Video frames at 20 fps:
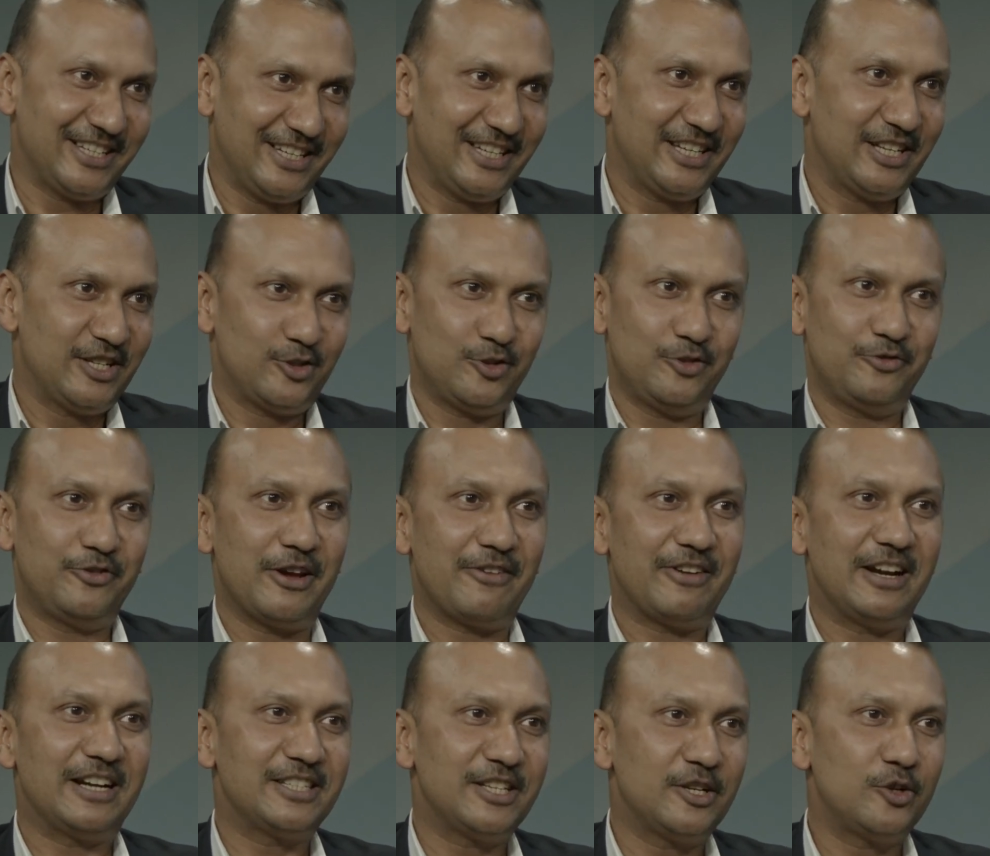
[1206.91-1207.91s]
Mm. So if you have,
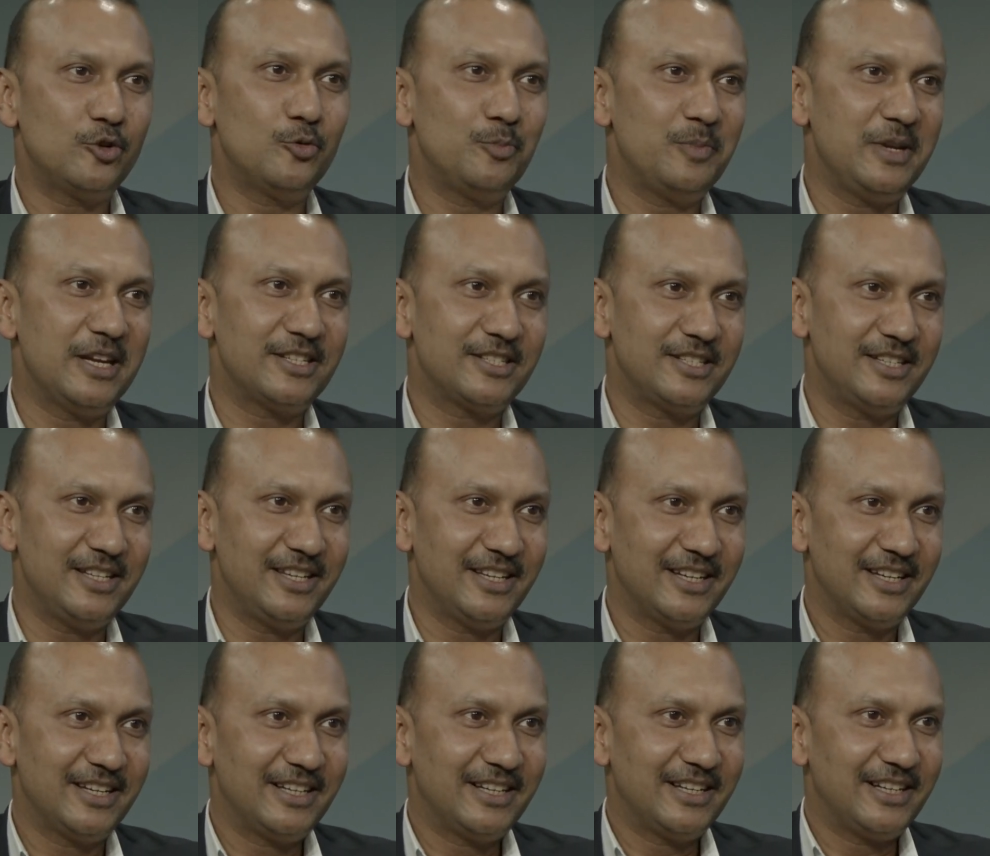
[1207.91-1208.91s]
let's say, two PhD
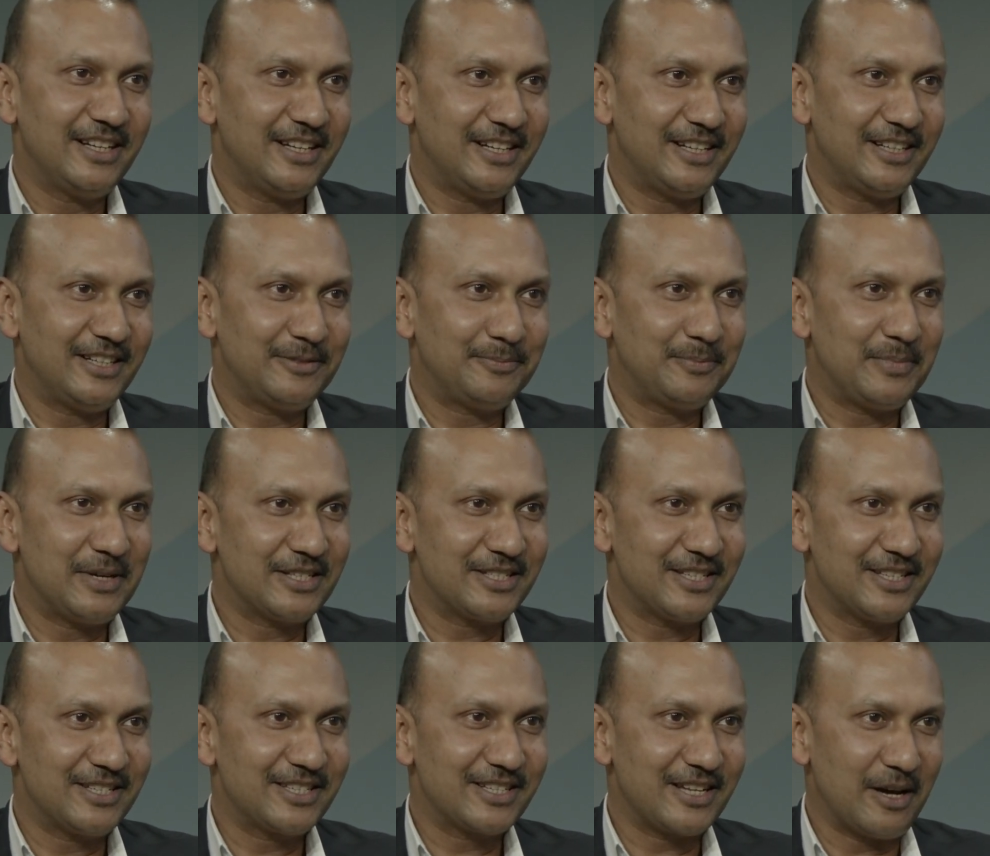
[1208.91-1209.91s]

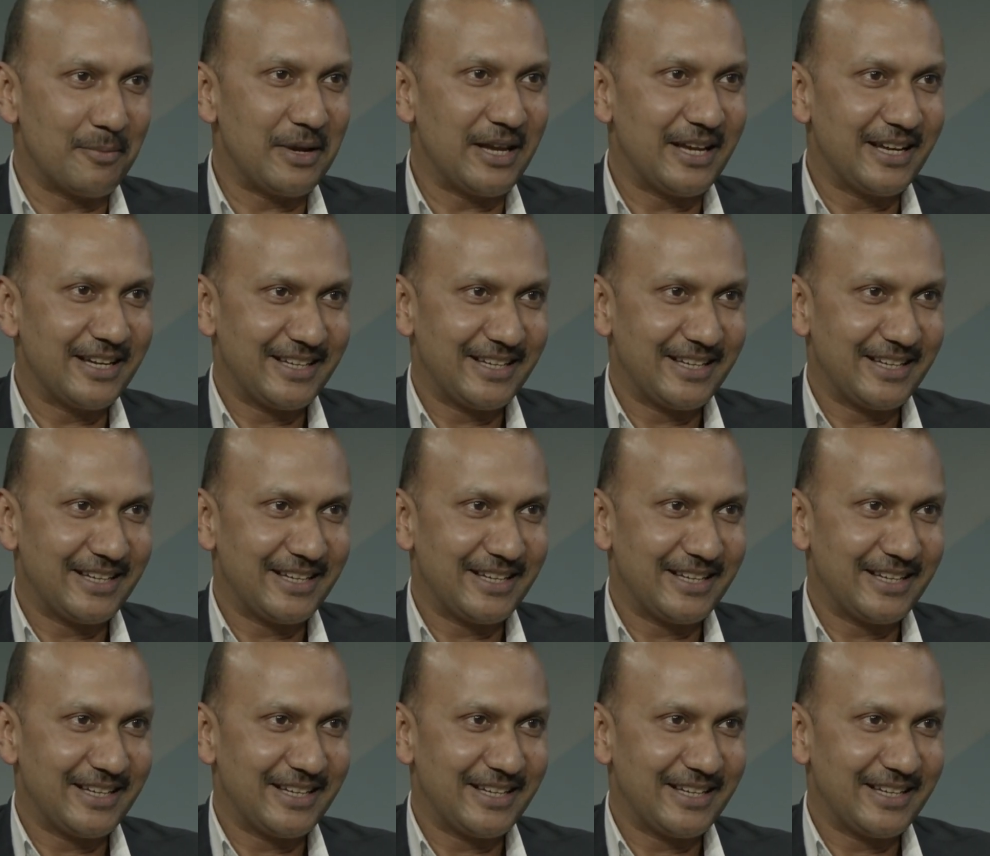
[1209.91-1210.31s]
persons coming,